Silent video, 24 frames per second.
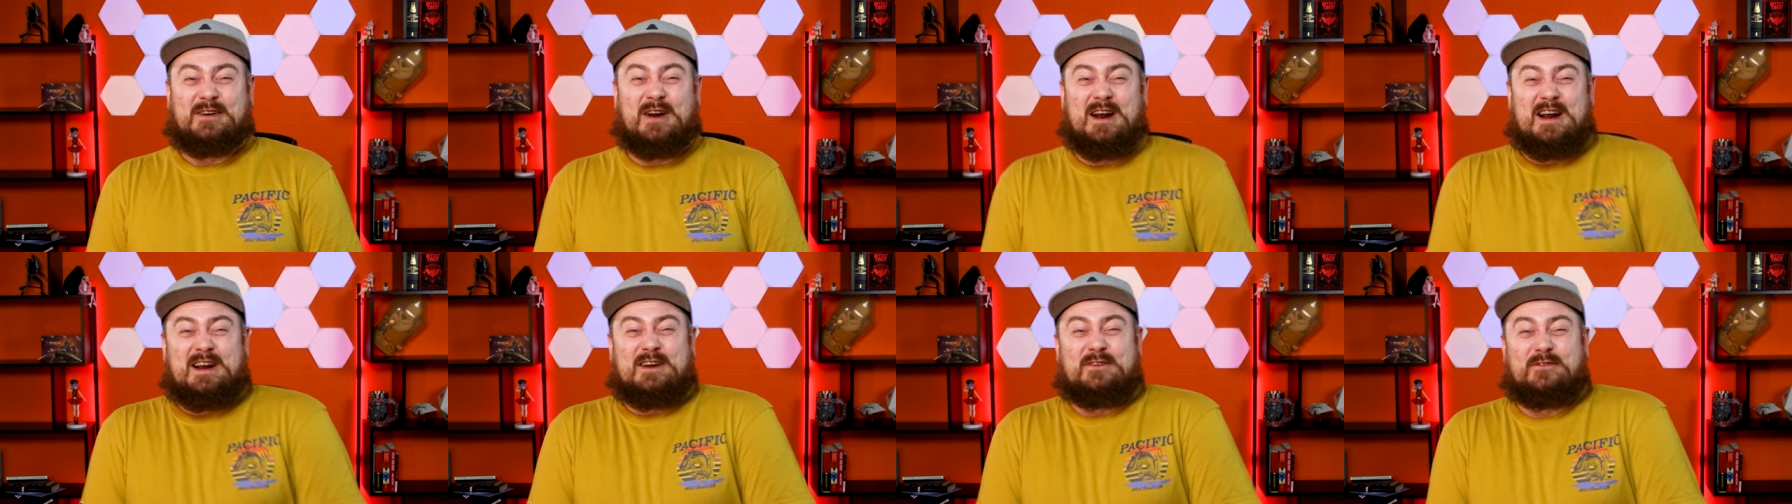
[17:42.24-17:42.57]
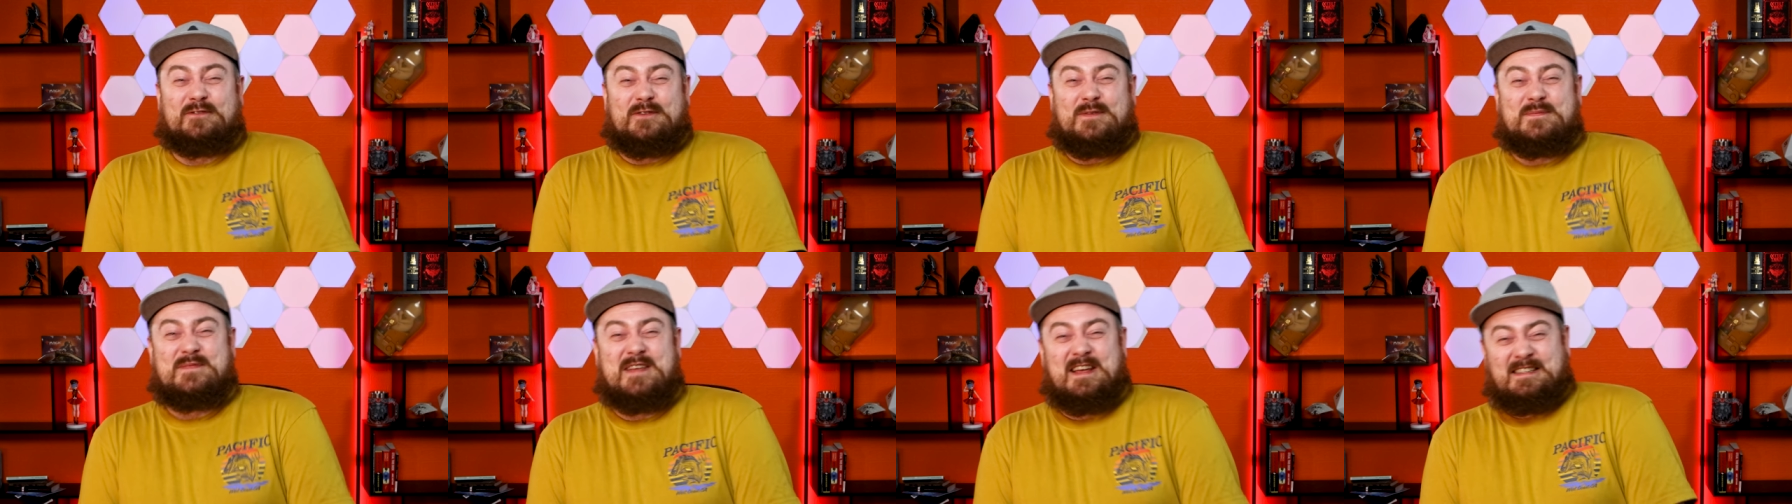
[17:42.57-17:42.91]
derived
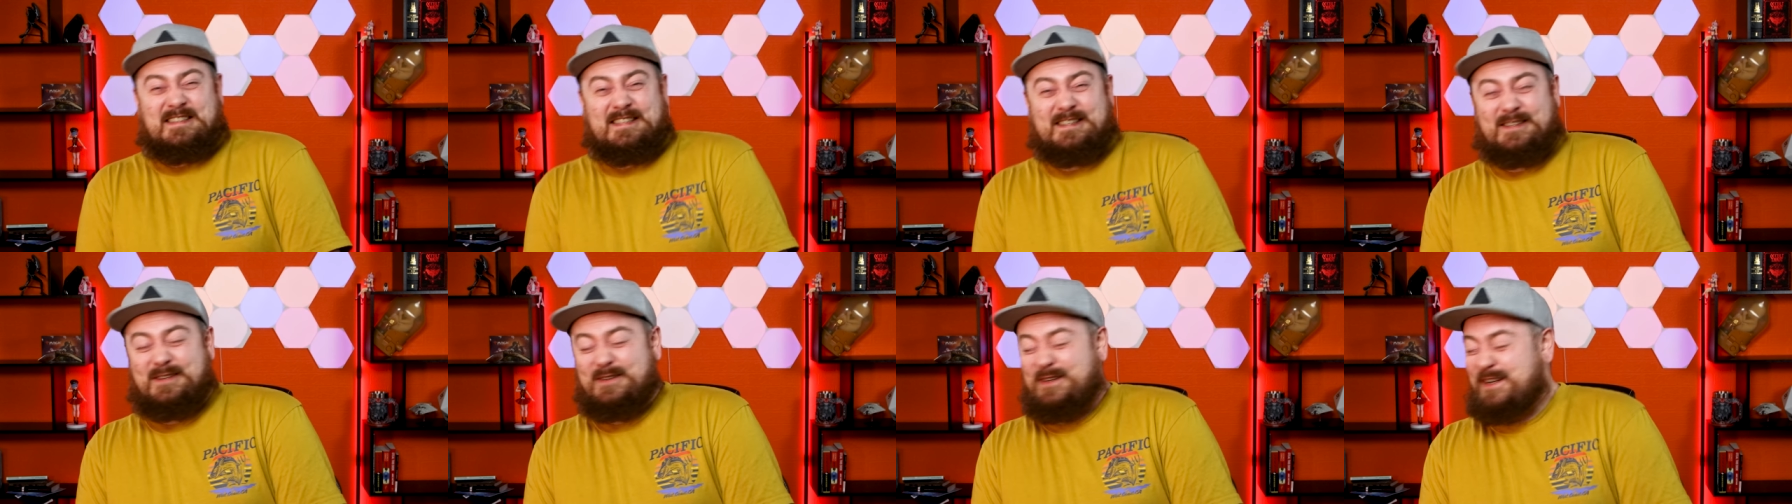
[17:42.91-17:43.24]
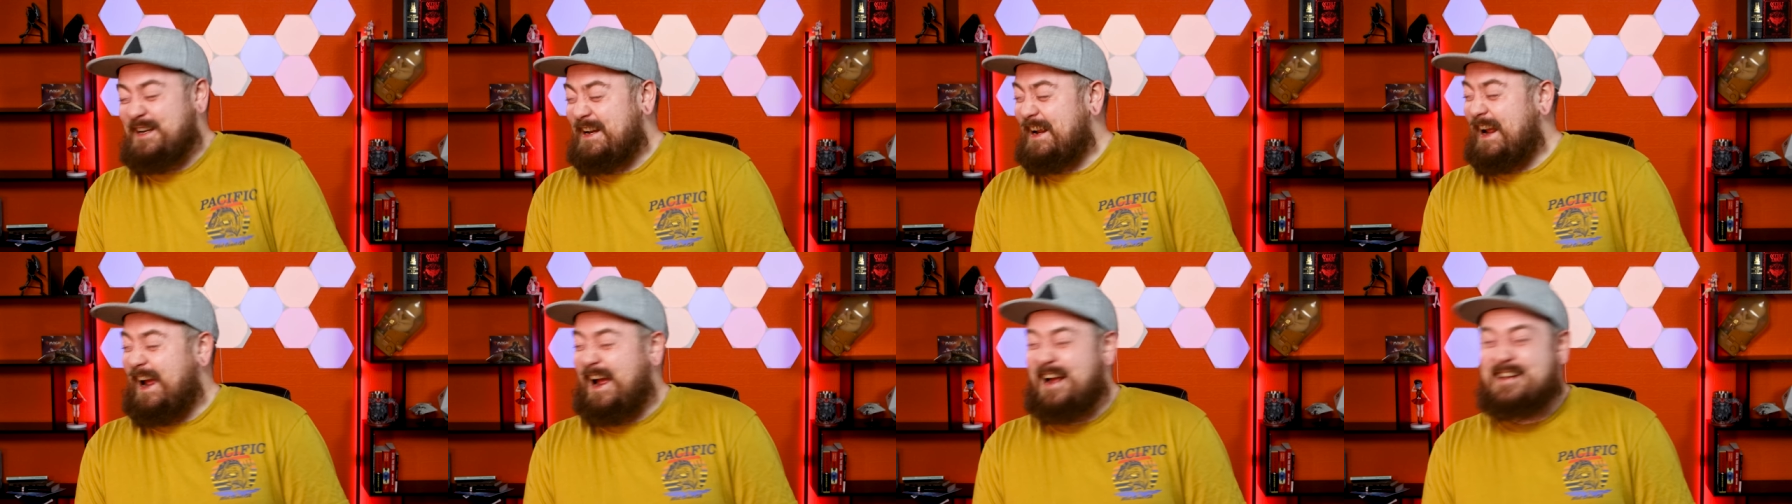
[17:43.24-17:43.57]
from this
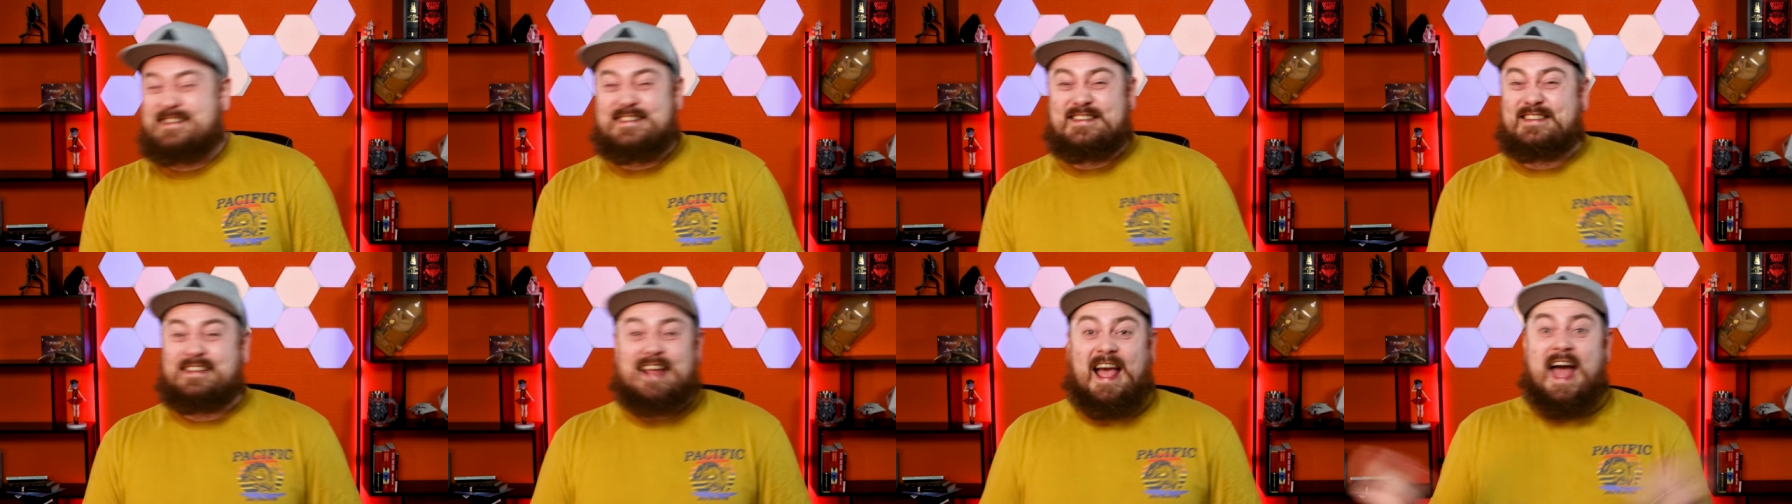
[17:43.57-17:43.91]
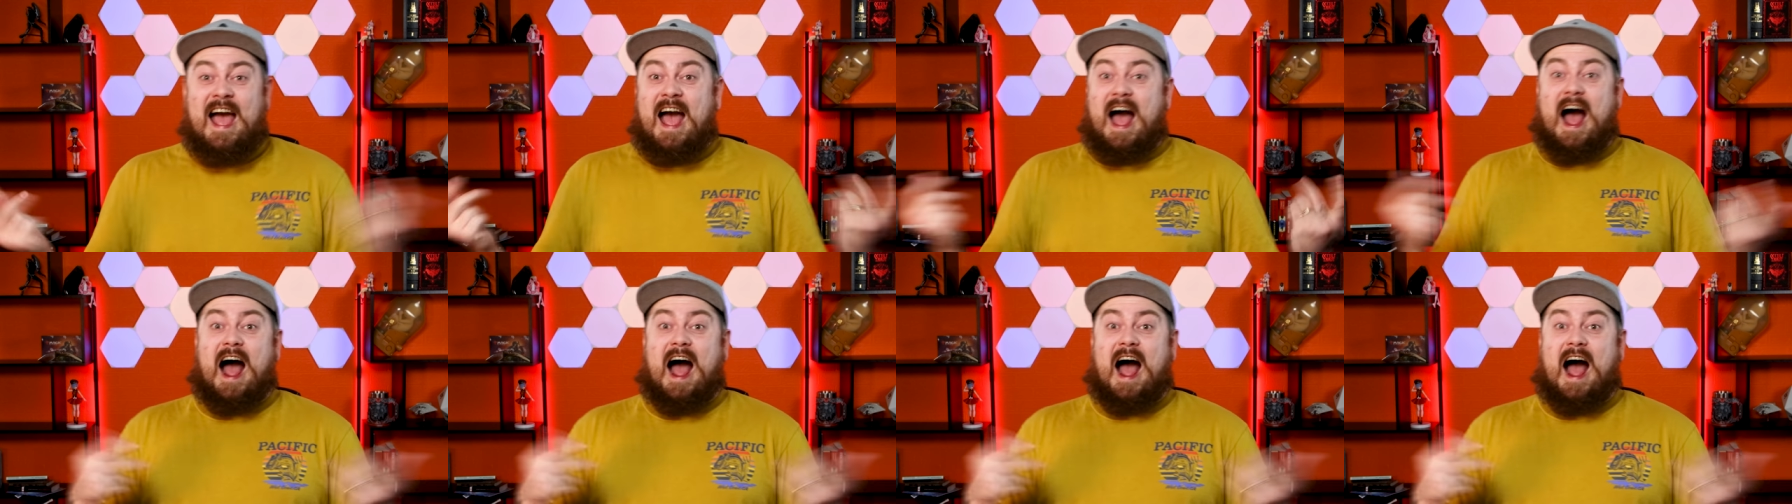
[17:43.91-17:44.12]
story. I just